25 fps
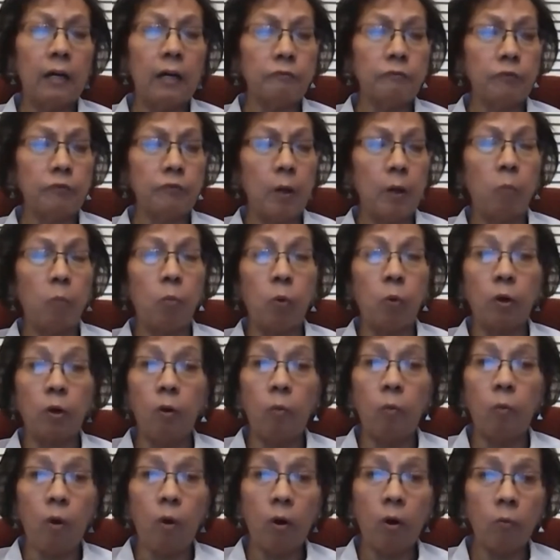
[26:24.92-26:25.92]
From
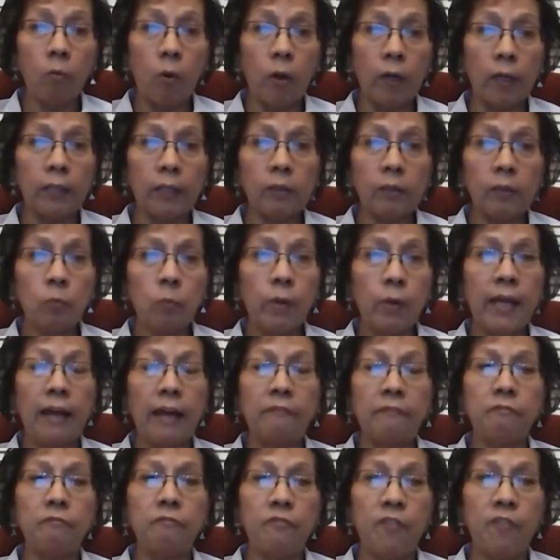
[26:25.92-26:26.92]
World War I, we
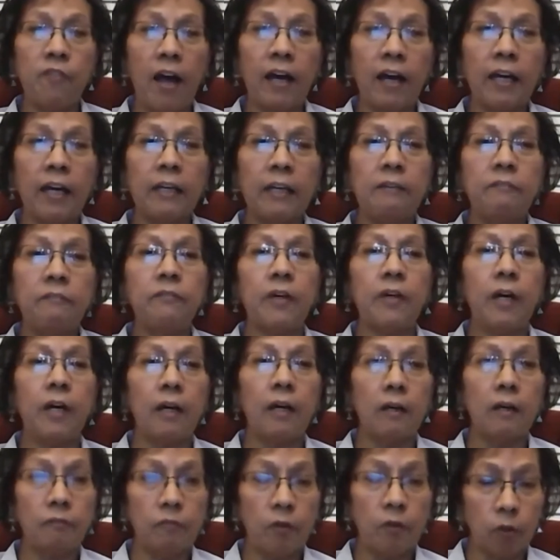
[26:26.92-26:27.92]
had 5
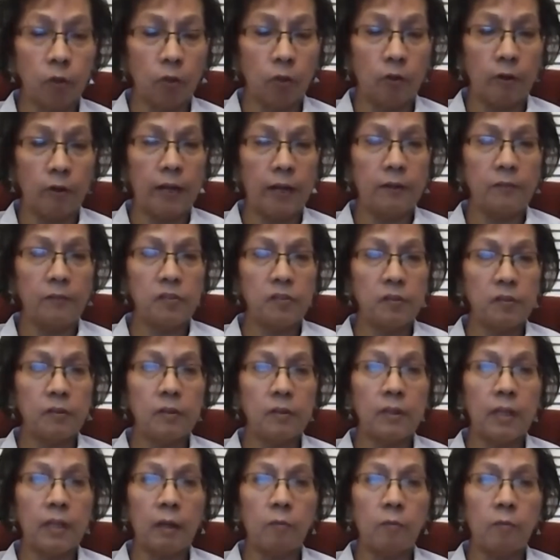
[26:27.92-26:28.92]
photographs
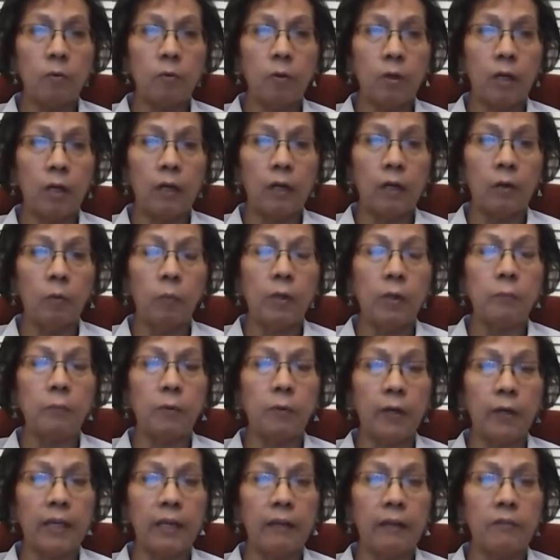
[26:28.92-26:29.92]
that we
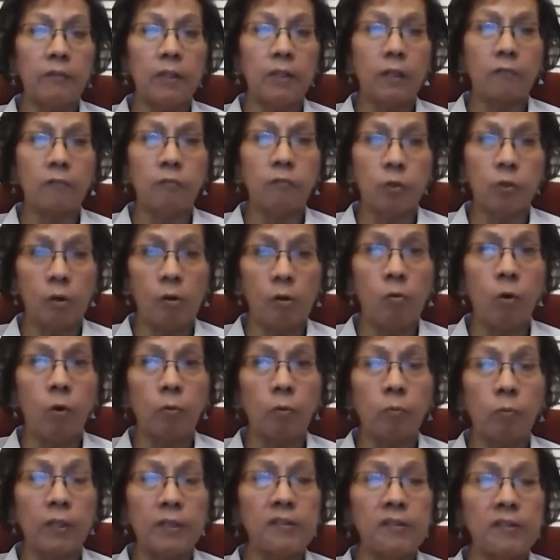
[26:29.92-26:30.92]
were given of World
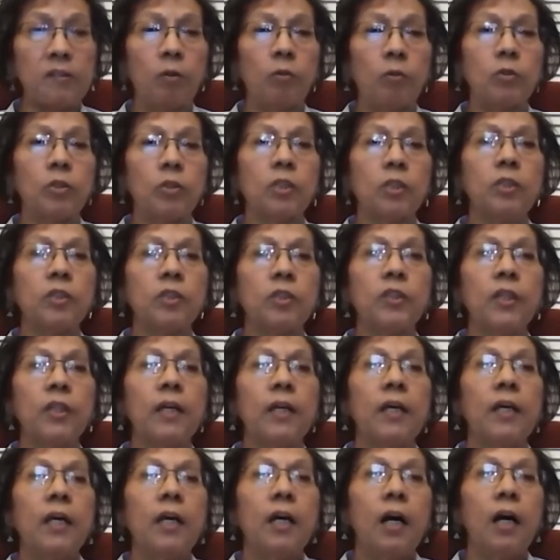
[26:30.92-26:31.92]
War I soldiers,
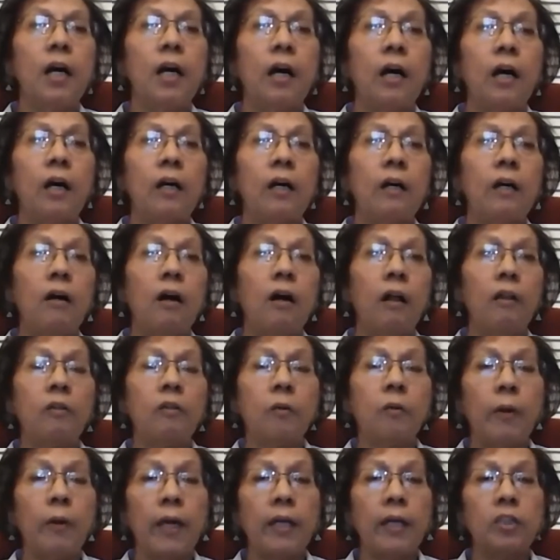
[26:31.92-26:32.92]
all
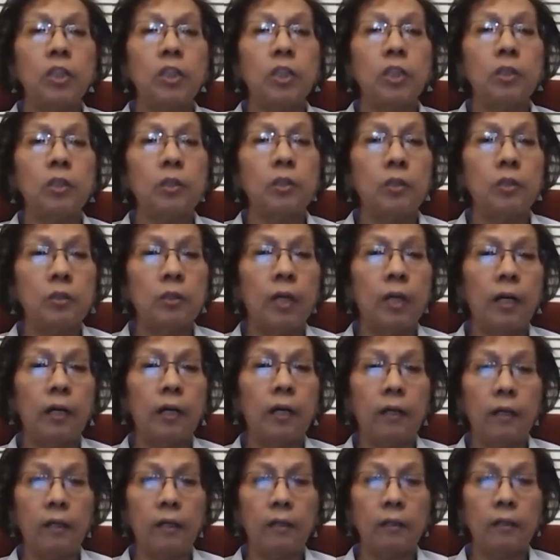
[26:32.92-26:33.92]
the way to
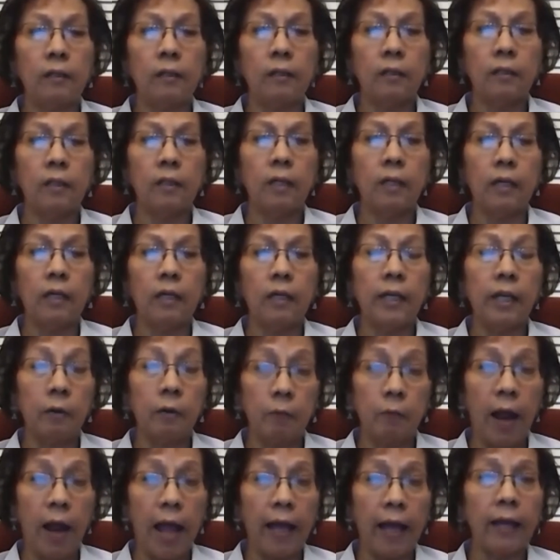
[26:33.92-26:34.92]

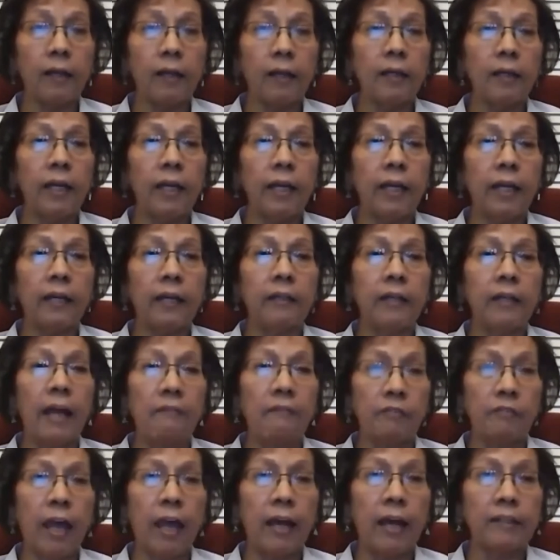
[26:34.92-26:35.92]
Iraq and
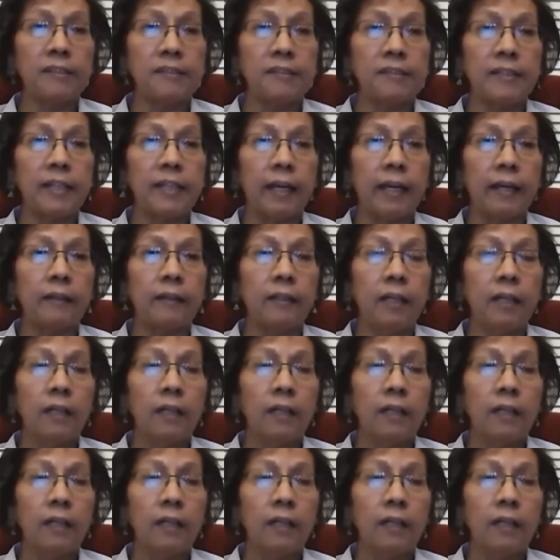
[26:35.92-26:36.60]
Afghanistan.